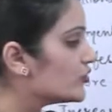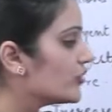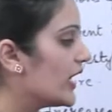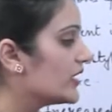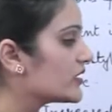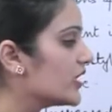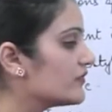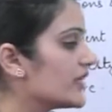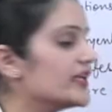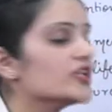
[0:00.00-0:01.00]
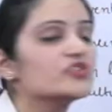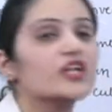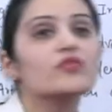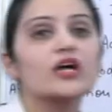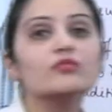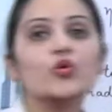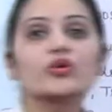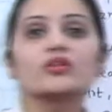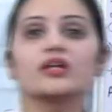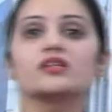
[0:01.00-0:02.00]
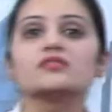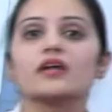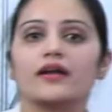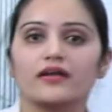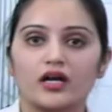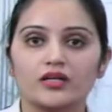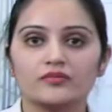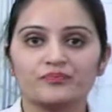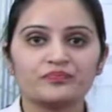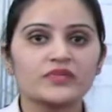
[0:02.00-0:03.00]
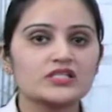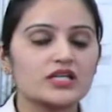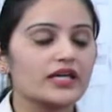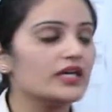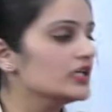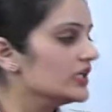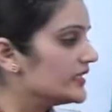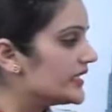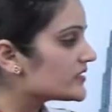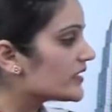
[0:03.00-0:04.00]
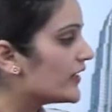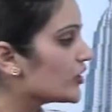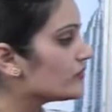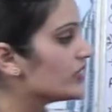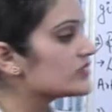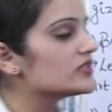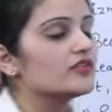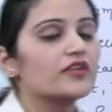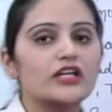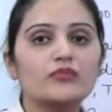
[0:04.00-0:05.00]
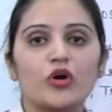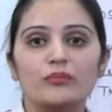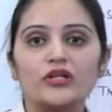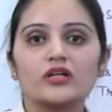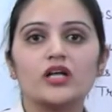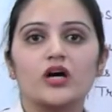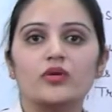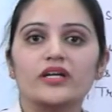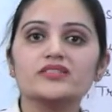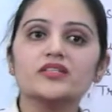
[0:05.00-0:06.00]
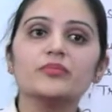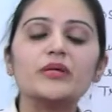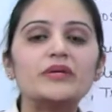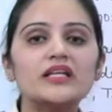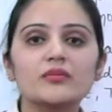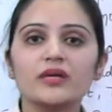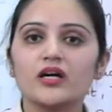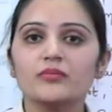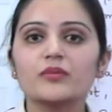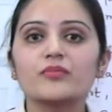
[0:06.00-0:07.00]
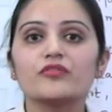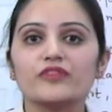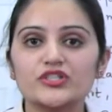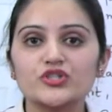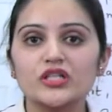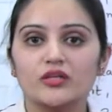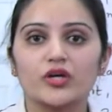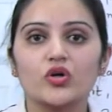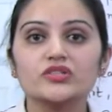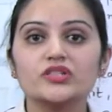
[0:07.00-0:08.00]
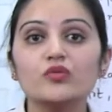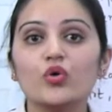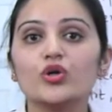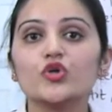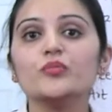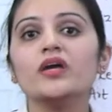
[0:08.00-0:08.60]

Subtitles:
through handcraft items, and one more, that is sand art. Okay? These kind of things are very popular nowadays, and people are becoming professional because they want to